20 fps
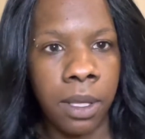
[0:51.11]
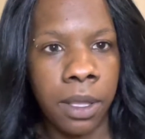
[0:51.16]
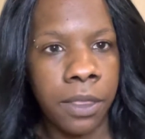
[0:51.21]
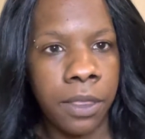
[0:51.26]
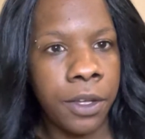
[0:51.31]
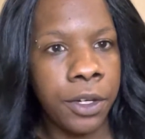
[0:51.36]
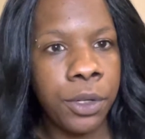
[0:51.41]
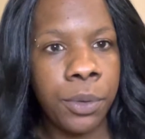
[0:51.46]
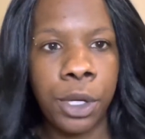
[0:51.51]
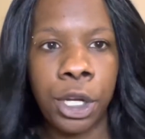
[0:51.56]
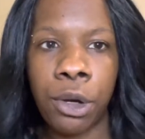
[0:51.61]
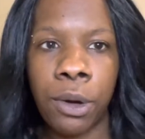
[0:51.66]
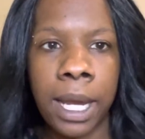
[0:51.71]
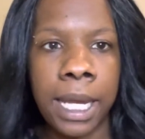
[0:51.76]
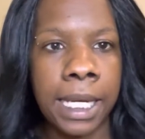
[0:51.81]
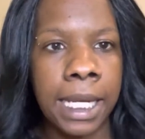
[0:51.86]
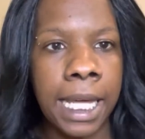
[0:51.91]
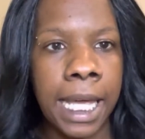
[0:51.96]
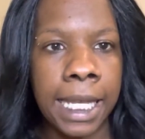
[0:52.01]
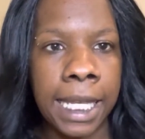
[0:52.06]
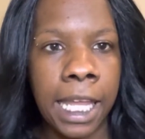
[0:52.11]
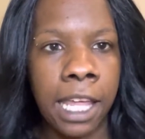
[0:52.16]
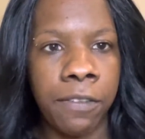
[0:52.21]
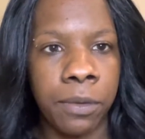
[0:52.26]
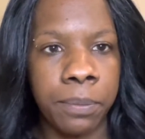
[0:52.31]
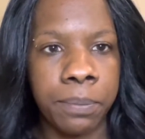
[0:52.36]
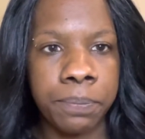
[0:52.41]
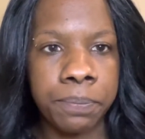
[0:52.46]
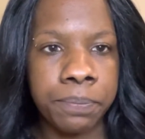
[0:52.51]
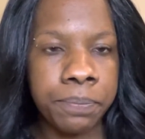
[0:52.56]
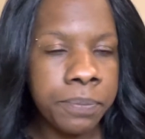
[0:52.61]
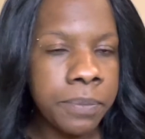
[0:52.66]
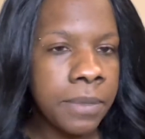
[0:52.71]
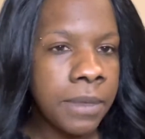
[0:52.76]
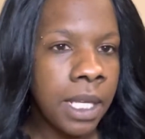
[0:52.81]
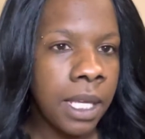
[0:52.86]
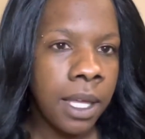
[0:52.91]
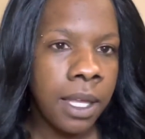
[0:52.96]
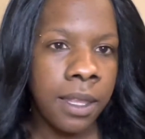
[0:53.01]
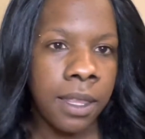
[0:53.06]
They're doing great. I love them.
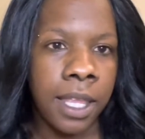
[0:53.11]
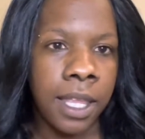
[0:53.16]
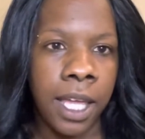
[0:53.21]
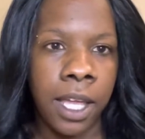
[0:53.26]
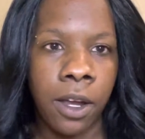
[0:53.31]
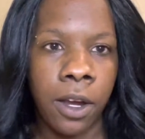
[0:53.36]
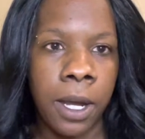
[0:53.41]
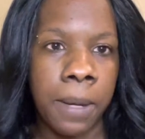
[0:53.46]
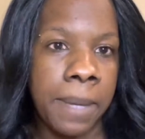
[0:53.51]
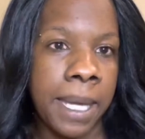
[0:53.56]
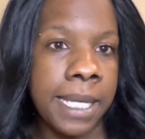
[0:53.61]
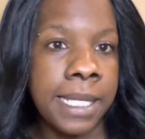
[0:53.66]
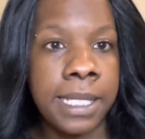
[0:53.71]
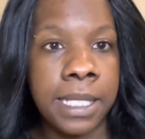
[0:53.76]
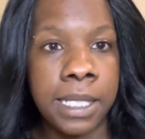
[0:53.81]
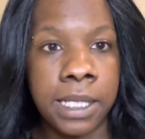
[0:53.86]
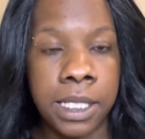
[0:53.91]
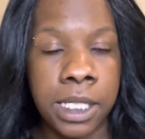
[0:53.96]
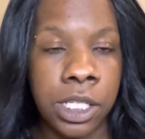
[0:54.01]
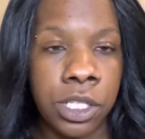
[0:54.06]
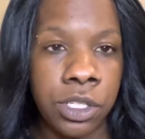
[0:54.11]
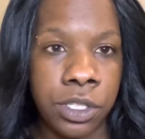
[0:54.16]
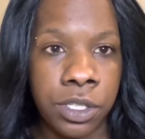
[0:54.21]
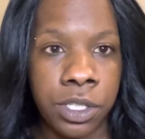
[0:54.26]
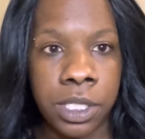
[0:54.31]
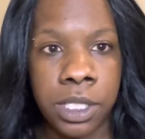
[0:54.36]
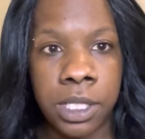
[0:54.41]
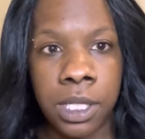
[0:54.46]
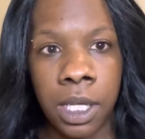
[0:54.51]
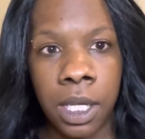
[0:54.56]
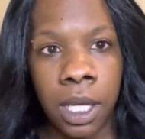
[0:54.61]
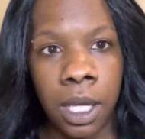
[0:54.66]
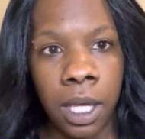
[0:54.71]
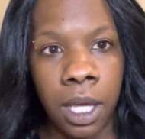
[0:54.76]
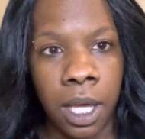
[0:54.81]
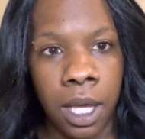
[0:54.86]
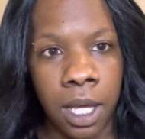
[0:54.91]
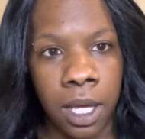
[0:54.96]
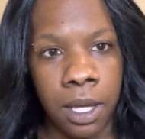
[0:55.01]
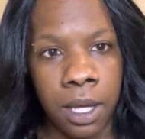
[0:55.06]
They are amazing teachers
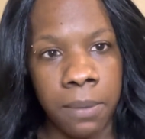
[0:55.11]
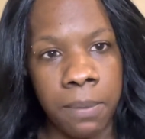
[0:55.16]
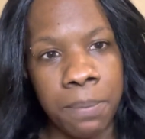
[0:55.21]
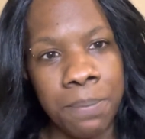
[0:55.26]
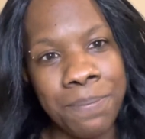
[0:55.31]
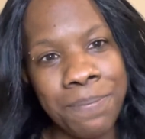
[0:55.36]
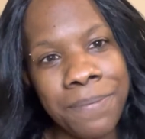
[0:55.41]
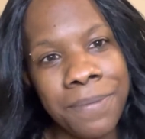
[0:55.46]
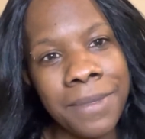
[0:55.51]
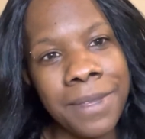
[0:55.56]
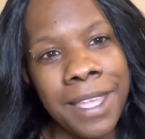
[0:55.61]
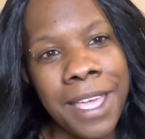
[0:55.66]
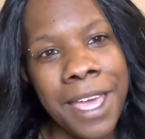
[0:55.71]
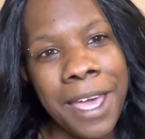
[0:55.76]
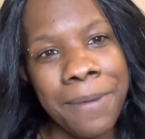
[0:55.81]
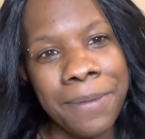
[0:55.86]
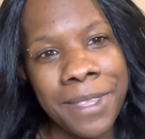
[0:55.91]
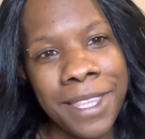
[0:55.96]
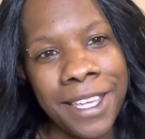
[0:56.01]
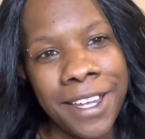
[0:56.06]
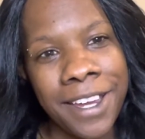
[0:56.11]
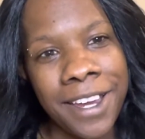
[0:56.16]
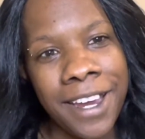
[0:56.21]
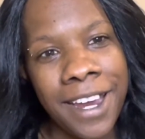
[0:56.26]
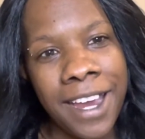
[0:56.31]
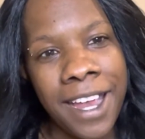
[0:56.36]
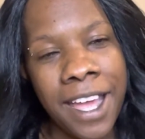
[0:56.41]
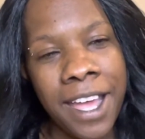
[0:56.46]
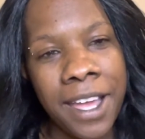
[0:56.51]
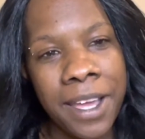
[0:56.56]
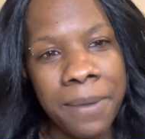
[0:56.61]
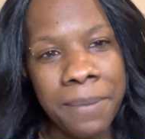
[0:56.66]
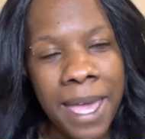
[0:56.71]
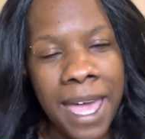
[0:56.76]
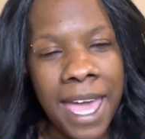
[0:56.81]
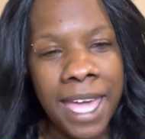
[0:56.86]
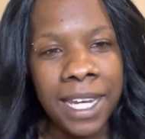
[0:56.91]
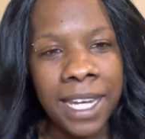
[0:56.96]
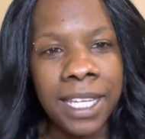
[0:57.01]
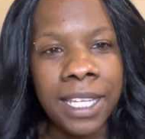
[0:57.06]
up there
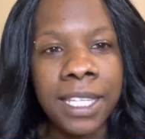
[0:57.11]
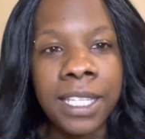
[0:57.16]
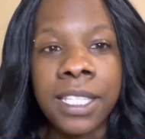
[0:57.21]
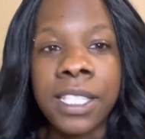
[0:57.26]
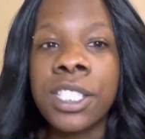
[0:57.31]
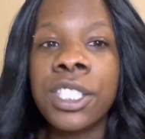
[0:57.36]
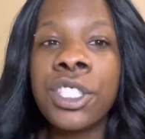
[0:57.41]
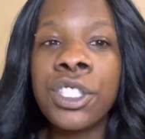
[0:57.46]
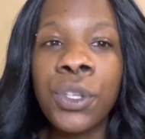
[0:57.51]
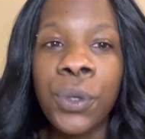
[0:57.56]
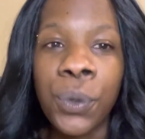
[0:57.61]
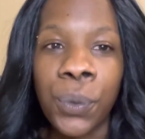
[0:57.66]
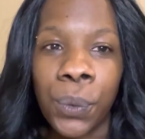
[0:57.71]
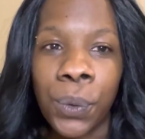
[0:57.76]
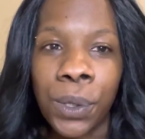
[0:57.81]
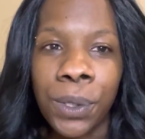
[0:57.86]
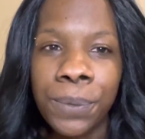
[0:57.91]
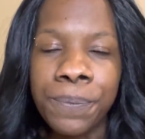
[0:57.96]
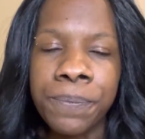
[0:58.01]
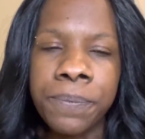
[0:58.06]
at his school.